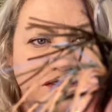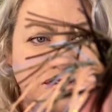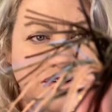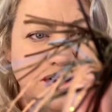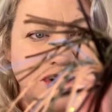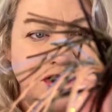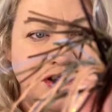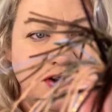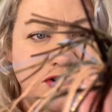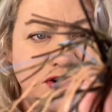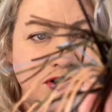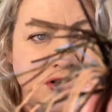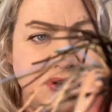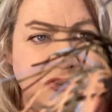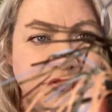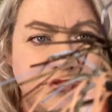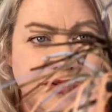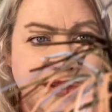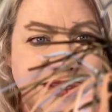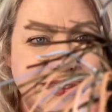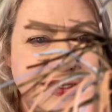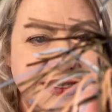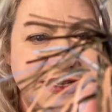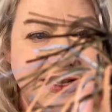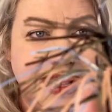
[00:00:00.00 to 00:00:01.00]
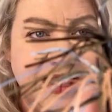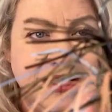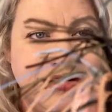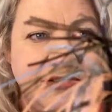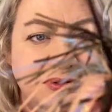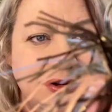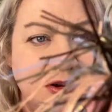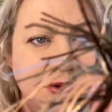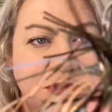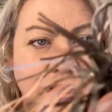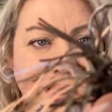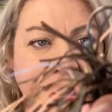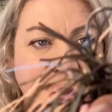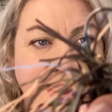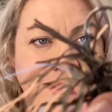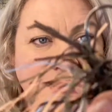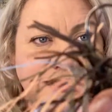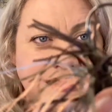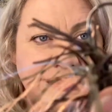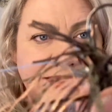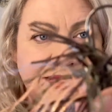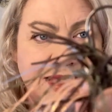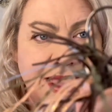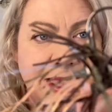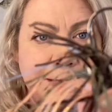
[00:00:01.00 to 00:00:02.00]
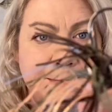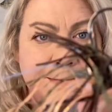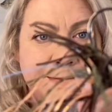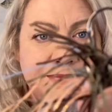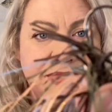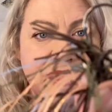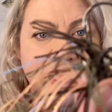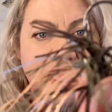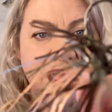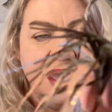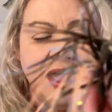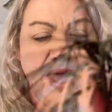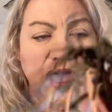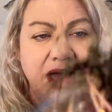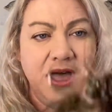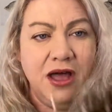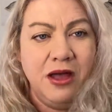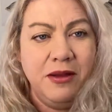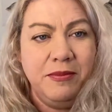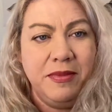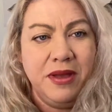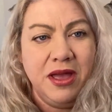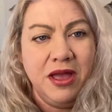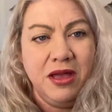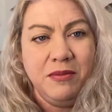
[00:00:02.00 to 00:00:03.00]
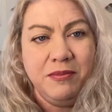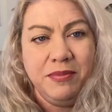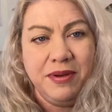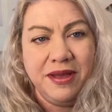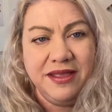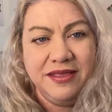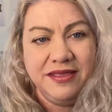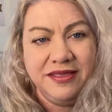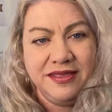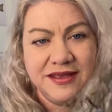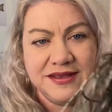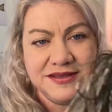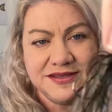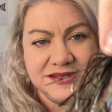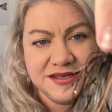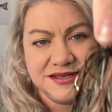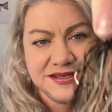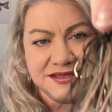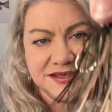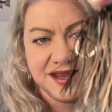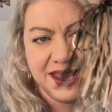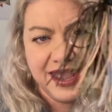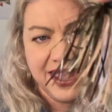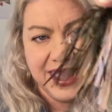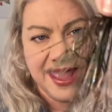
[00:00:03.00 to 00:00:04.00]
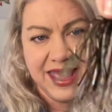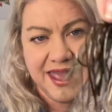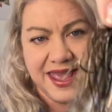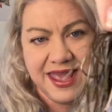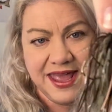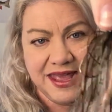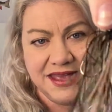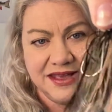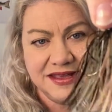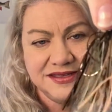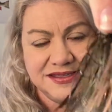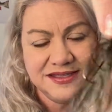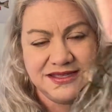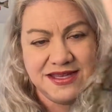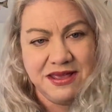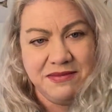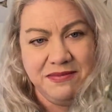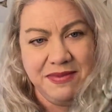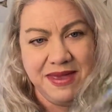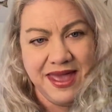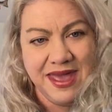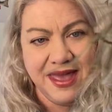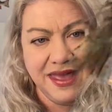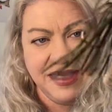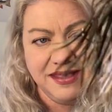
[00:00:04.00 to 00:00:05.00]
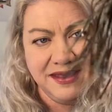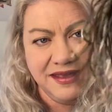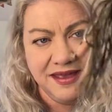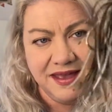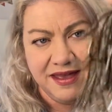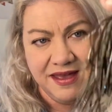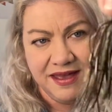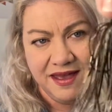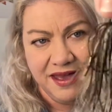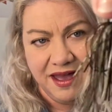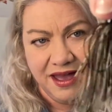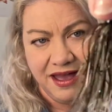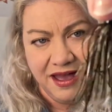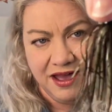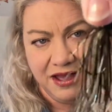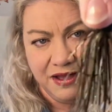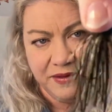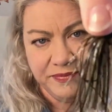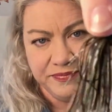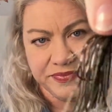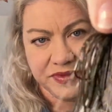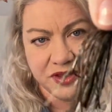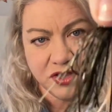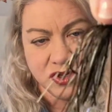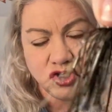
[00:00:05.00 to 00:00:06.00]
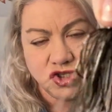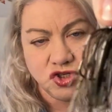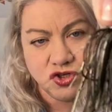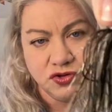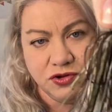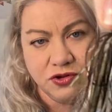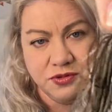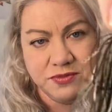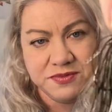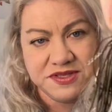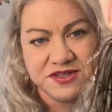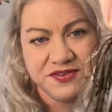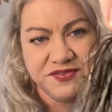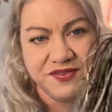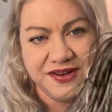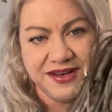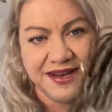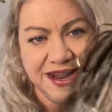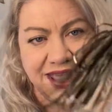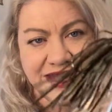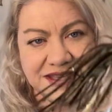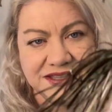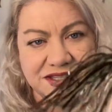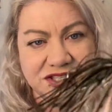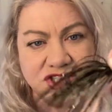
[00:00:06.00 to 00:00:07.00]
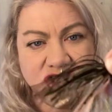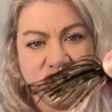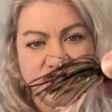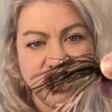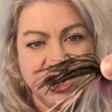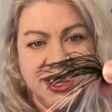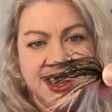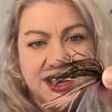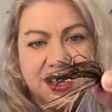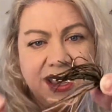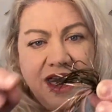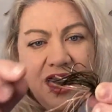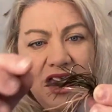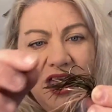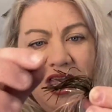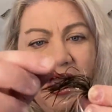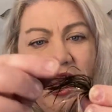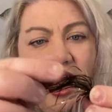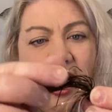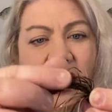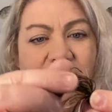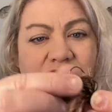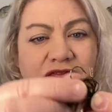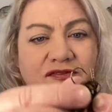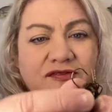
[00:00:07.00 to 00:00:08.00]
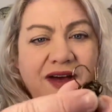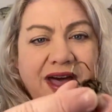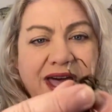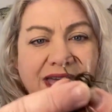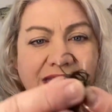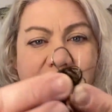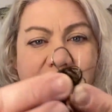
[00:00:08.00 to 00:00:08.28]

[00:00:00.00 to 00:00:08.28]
no good reason. I don't know why I did that. But this is a Z-Man Shrooms Finesse Jig, a fine